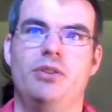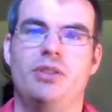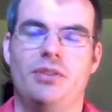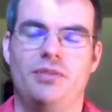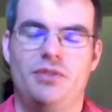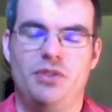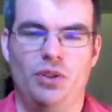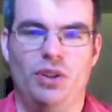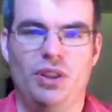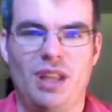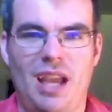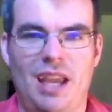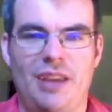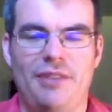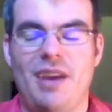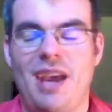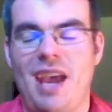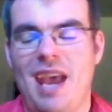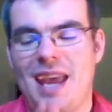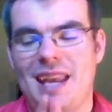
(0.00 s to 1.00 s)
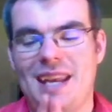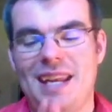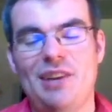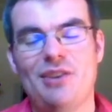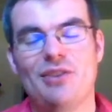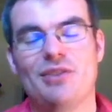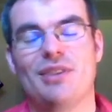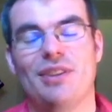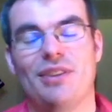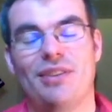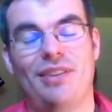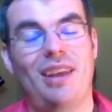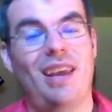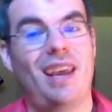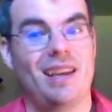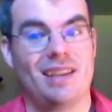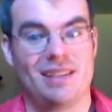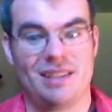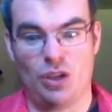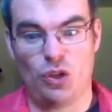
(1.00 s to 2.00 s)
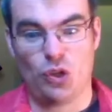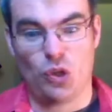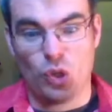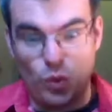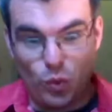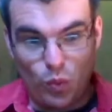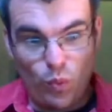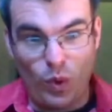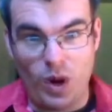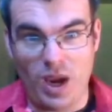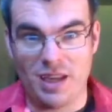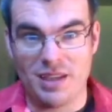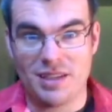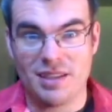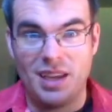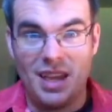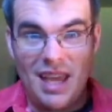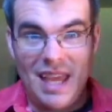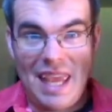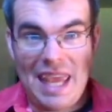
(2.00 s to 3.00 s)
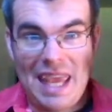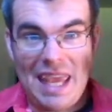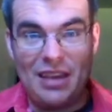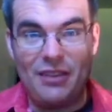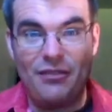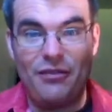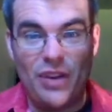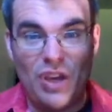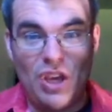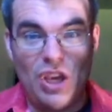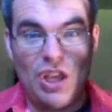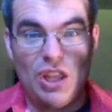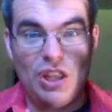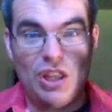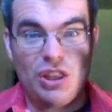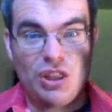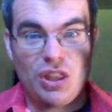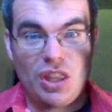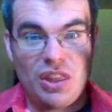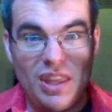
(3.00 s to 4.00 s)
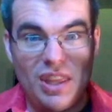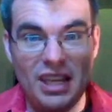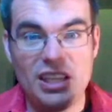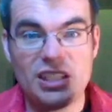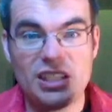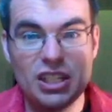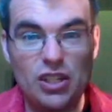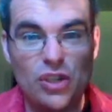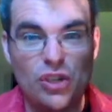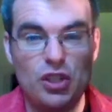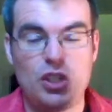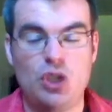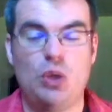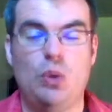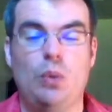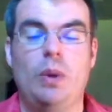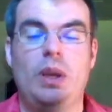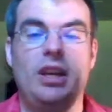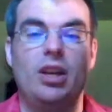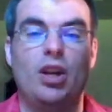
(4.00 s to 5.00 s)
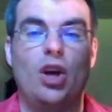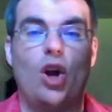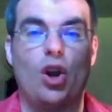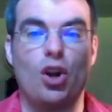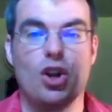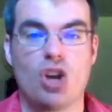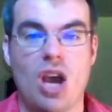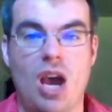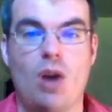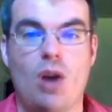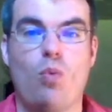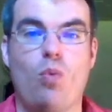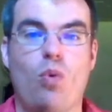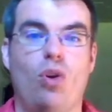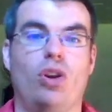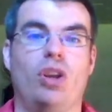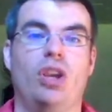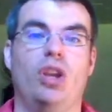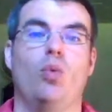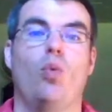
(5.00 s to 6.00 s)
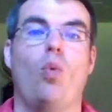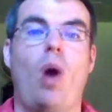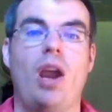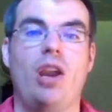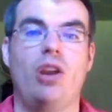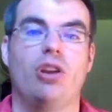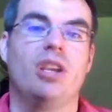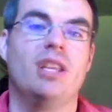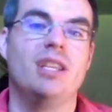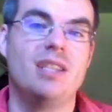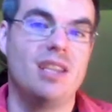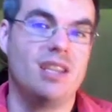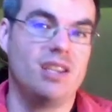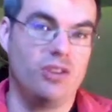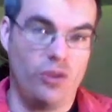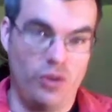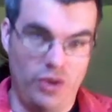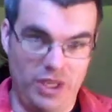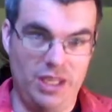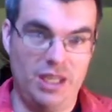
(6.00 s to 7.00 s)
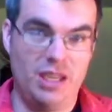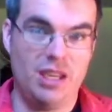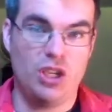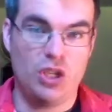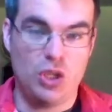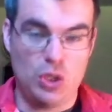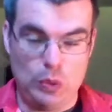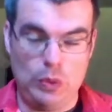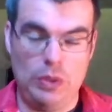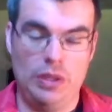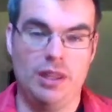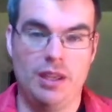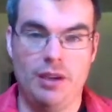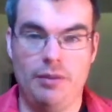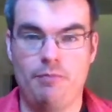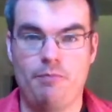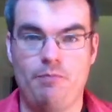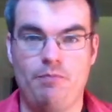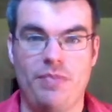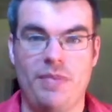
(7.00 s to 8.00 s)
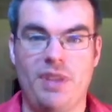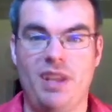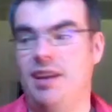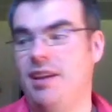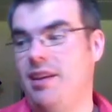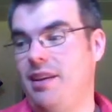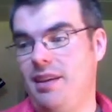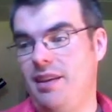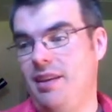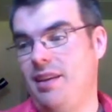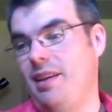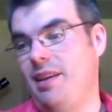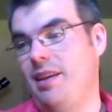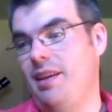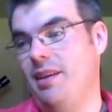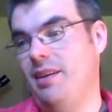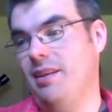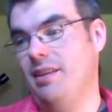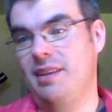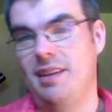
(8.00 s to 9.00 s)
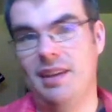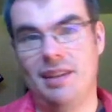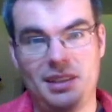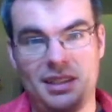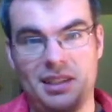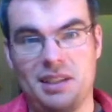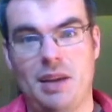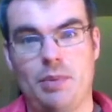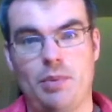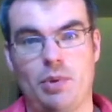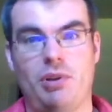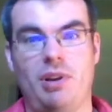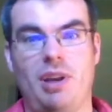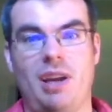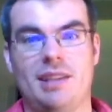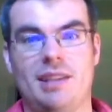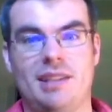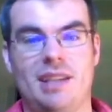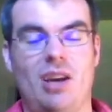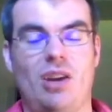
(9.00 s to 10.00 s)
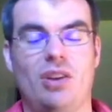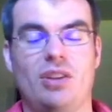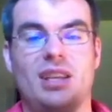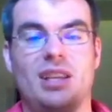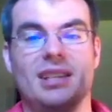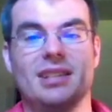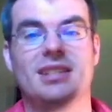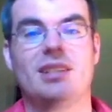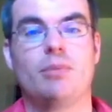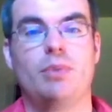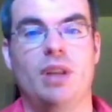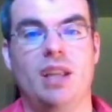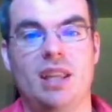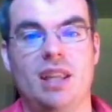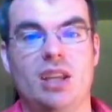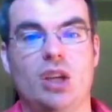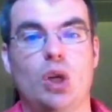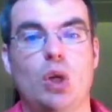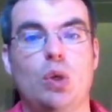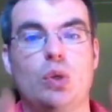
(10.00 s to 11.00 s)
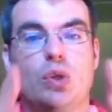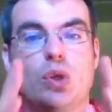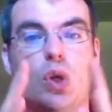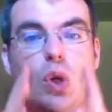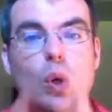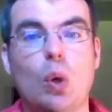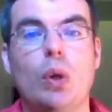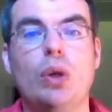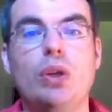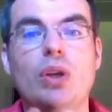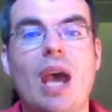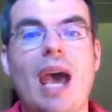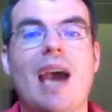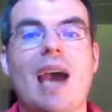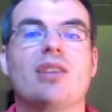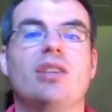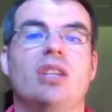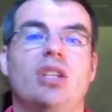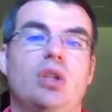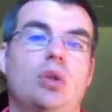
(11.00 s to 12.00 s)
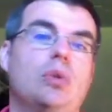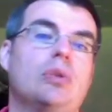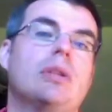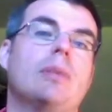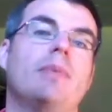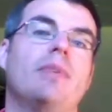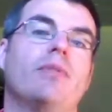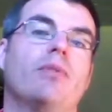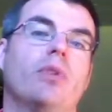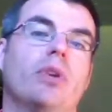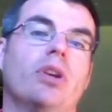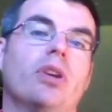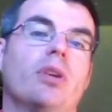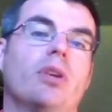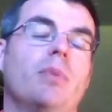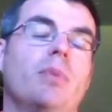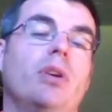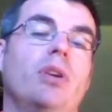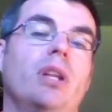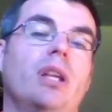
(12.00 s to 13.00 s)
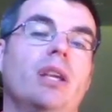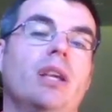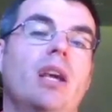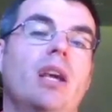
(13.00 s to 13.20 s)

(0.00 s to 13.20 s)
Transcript: to life. And here's the thing. It's like, wait, if the things that you're doing are not working, why are you continuing doing them? Get the Democrats out. Get someone in there who's going to actually do something for your community.